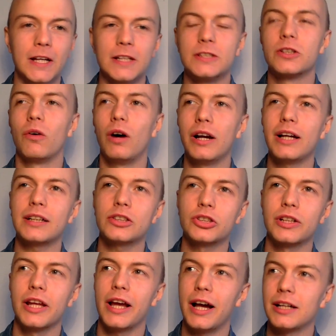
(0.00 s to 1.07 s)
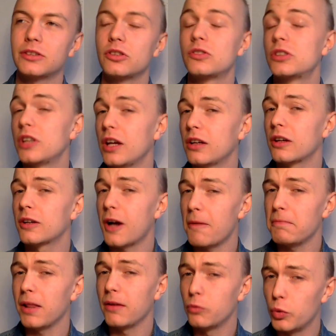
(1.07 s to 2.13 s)
So I actually had to take a
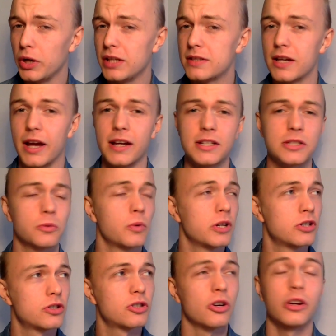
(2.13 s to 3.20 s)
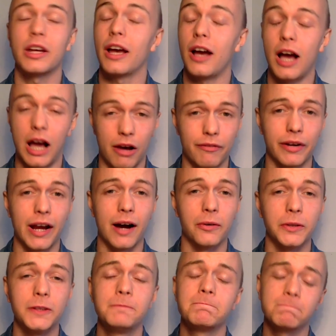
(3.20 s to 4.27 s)
couple of retakes, which took half an
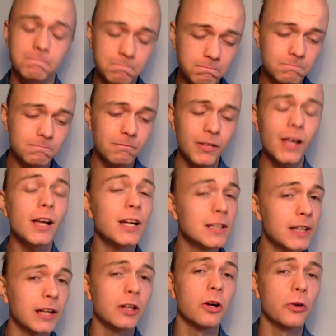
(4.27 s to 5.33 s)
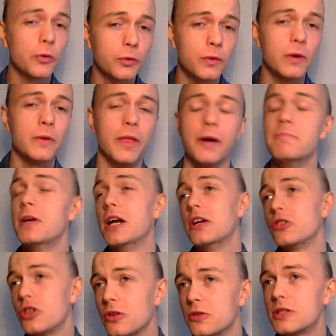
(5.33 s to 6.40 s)
hour. And then go through them,
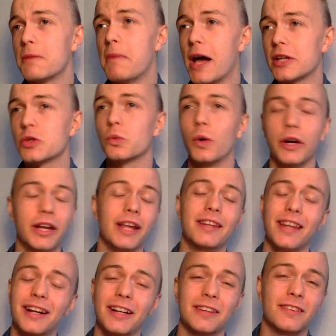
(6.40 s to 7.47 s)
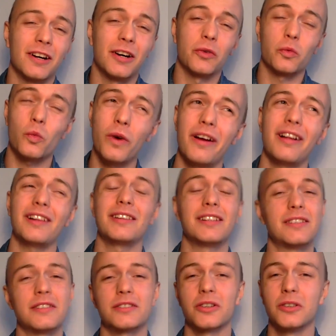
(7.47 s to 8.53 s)
choose the best one. And then I thought, well, this
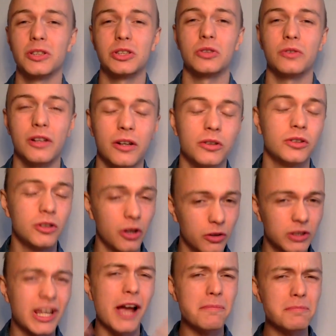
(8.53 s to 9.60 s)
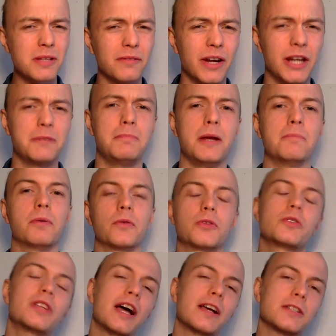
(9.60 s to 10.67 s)
is going to, you know, captivate people. So it
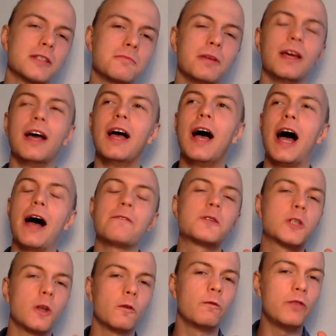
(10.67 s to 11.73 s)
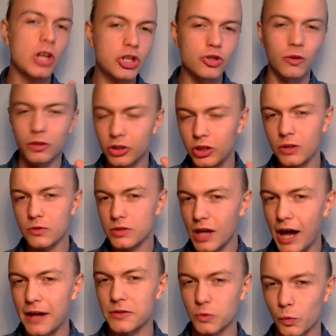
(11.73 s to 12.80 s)
has to be have some visual cues
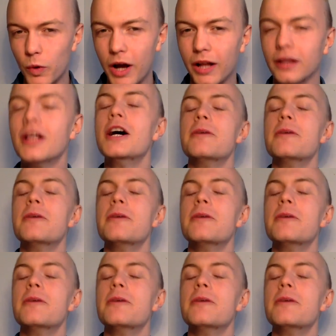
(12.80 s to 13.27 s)
as well.